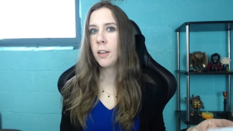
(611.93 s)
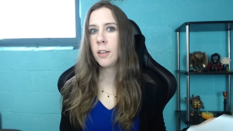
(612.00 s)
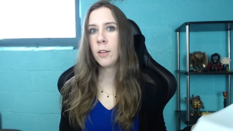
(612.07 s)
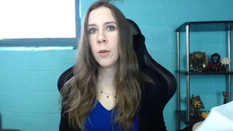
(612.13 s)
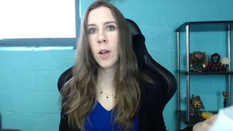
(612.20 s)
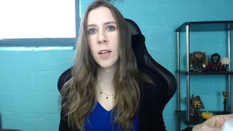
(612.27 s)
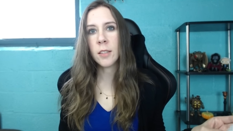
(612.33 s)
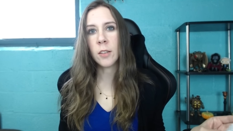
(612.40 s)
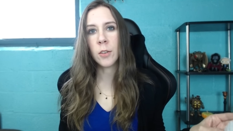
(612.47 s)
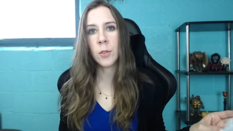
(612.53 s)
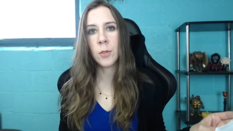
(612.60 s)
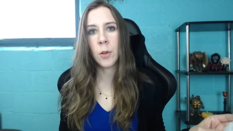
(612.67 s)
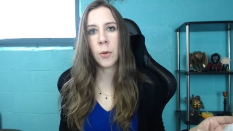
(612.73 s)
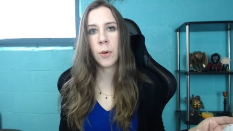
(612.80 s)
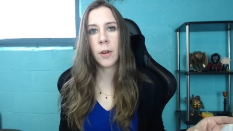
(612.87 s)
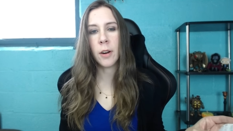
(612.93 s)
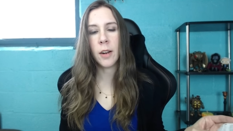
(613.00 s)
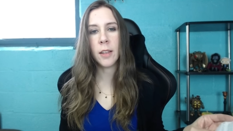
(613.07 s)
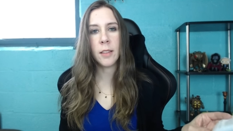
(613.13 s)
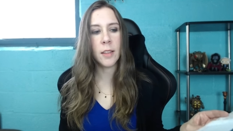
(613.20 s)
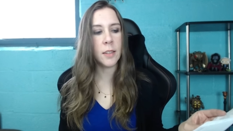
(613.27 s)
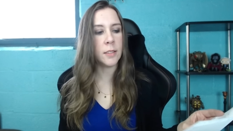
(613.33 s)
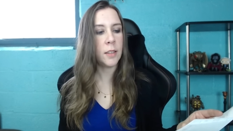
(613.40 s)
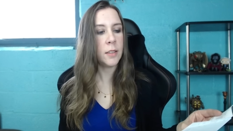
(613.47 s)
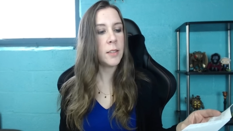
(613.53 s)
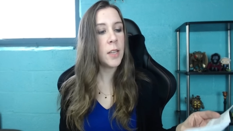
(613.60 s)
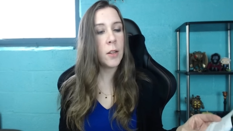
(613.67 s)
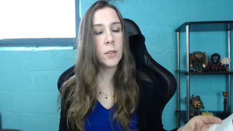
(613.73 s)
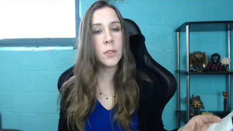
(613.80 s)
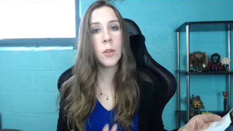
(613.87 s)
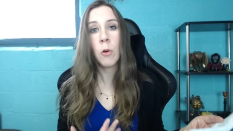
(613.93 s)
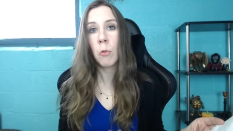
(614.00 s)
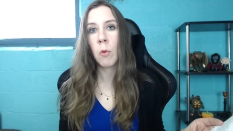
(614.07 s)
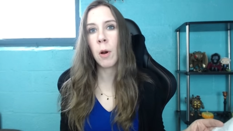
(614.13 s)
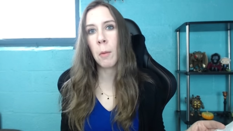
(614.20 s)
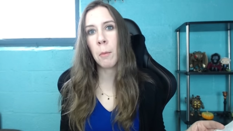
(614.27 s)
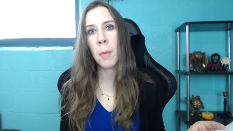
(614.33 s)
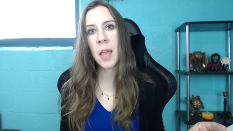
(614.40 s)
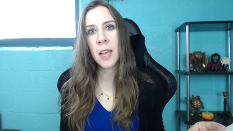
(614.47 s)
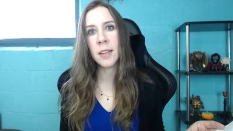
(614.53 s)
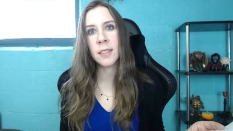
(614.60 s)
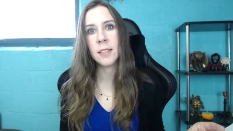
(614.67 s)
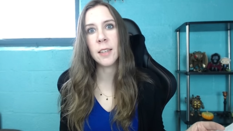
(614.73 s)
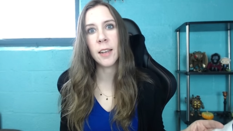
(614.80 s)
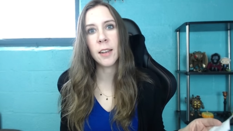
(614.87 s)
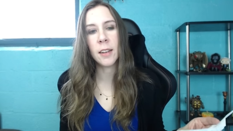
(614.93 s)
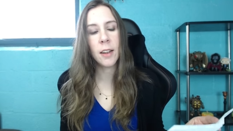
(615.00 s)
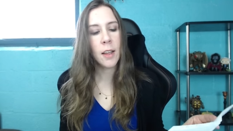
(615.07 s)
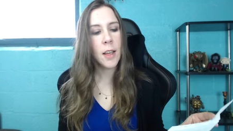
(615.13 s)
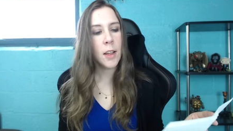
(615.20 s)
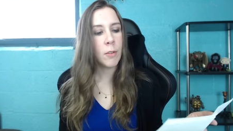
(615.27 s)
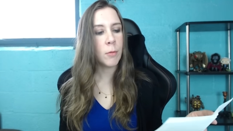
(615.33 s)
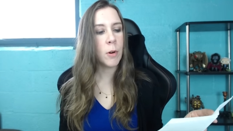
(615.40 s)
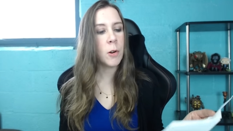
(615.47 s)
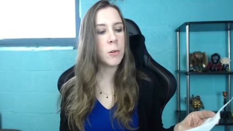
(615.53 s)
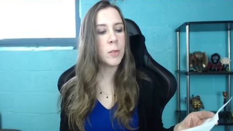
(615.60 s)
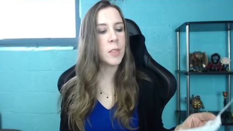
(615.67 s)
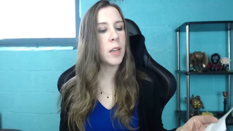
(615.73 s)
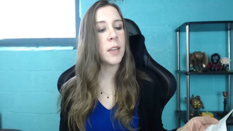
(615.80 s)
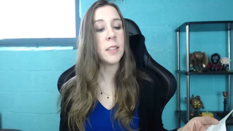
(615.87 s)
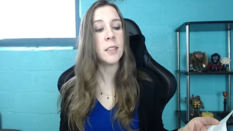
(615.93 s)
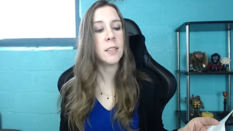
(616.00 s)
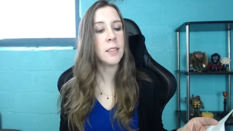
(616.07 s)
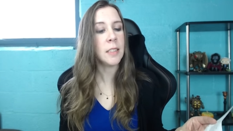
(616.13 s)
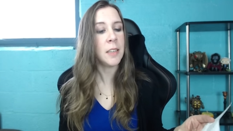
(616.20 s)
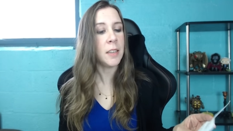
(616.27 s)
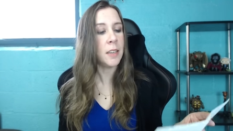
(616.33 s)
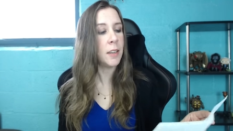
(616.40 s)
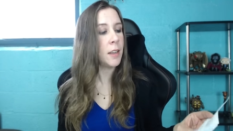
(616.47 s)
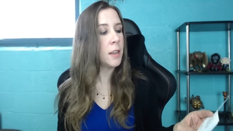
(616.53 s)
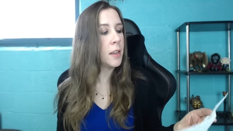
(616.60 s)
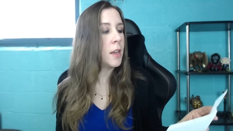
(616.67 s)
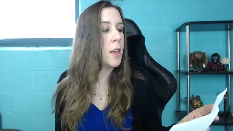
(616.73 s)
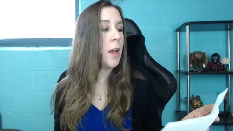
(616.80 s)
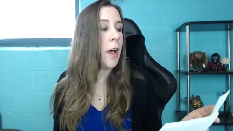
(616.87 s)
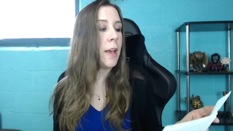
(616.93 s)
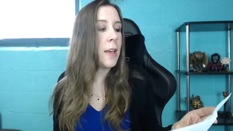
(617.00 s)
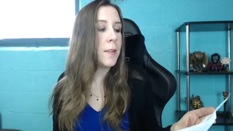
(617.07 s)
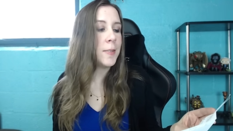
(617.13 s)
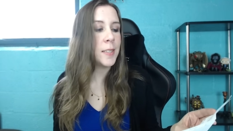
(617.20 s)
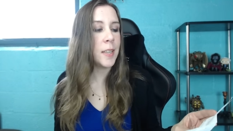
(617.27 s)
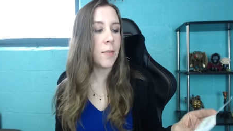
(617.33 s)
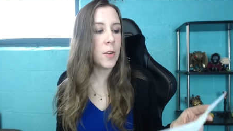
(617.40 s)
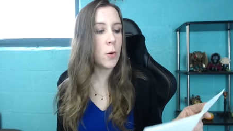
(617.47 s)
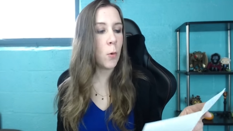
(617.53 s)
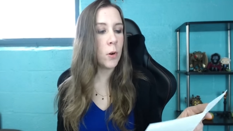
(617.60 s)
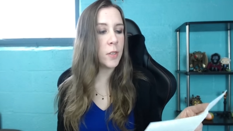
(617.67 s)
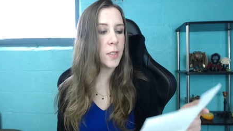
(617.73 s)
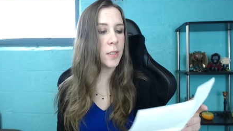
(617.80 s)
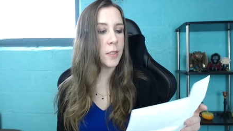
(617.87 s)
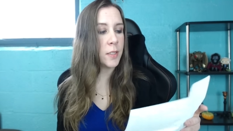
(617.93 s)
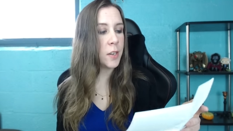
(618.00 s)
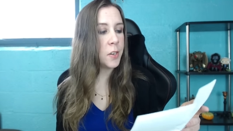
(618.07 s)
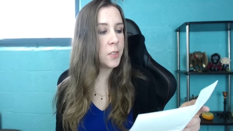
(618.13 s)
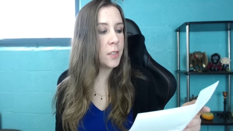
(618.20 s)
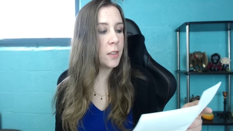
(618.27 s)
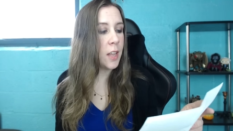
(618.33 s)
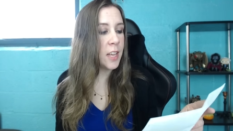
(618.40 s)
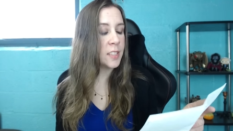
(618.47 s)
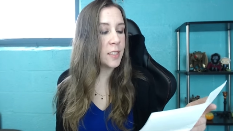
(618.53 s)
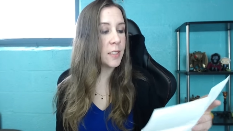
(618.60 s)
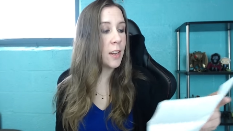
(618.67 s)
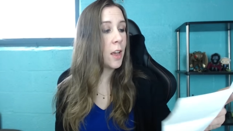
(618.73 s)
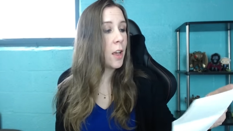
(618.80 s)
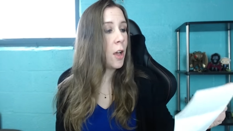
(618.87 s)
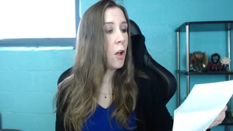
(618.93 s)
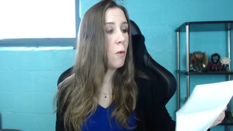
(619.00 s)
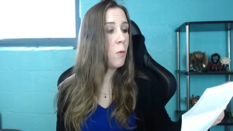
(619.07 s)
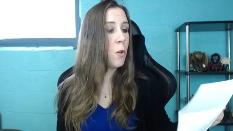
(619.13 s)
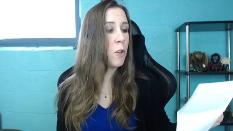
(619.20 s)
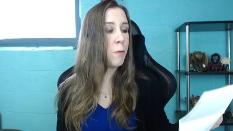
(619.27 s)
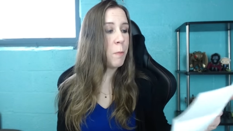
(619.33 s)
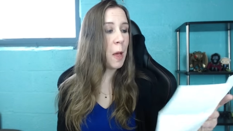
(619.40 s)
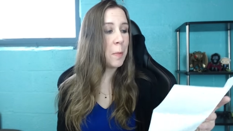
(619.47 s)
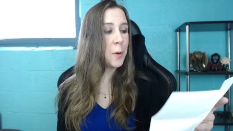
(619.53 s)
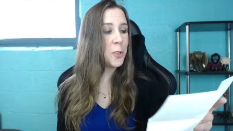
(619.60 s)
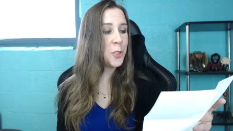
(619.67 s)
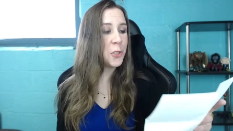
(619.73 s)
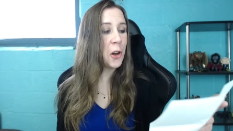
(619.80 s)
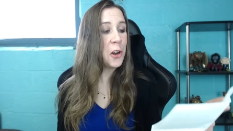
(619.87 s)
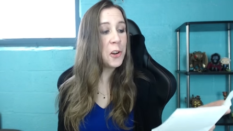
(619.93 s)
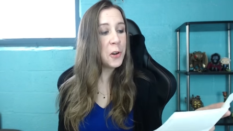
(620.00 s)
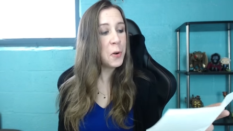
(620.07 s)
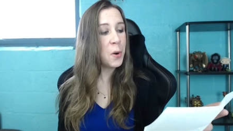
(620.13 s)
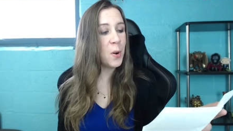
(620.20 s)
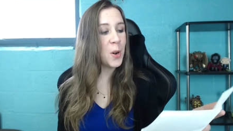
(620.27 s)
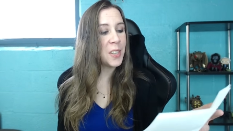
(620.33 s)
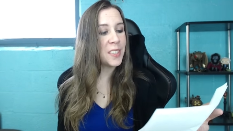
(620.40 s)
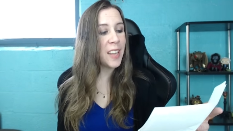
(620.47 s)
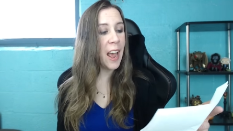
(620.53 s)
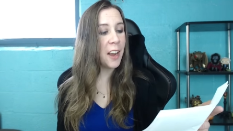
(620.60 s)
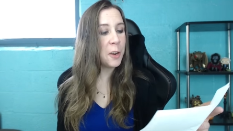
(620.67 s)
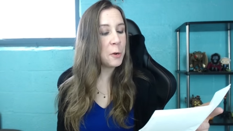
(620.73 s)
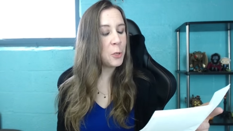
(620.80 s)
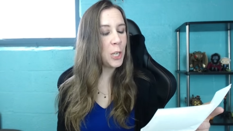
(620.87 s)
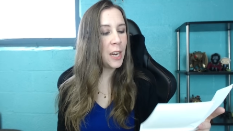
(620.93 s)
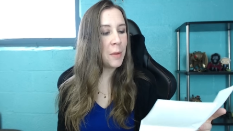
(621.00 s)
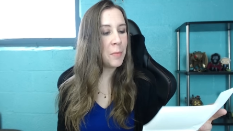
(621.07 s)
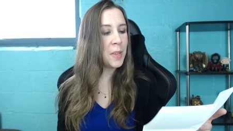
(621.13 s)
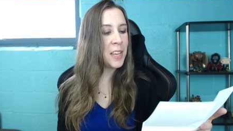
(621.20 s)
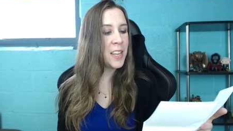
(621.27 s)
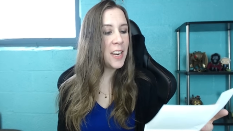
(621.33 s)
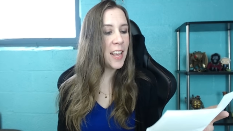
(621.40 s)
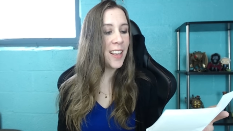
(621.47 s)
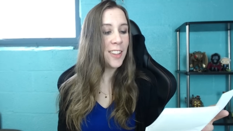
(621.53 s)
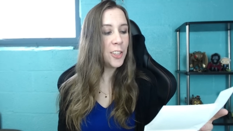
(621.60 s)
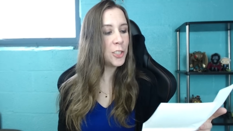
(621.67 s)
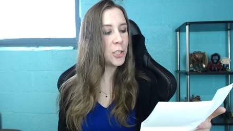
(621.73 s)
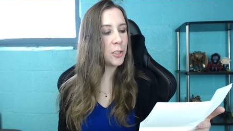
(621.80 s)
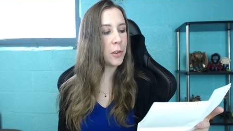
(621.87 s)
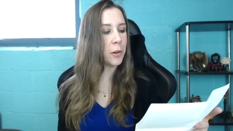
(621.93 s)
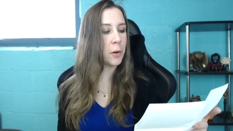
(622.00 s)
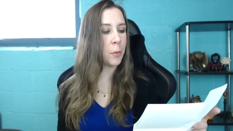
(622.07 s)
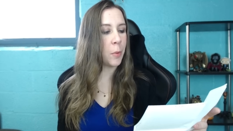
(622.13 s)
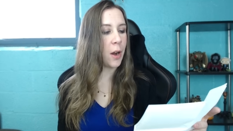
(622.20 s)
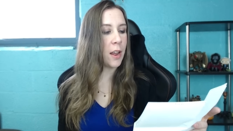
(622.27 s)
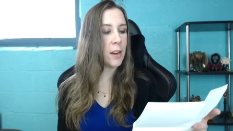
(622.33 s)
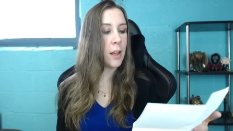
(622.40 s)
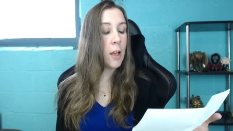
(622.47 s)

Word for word: You guys are so good at this. That sounds so romantic. Rose Ice Sea. I have seven horses. Here's a list. Wolf Pepper Starter Horse, Echo Champion English Thoroughbred,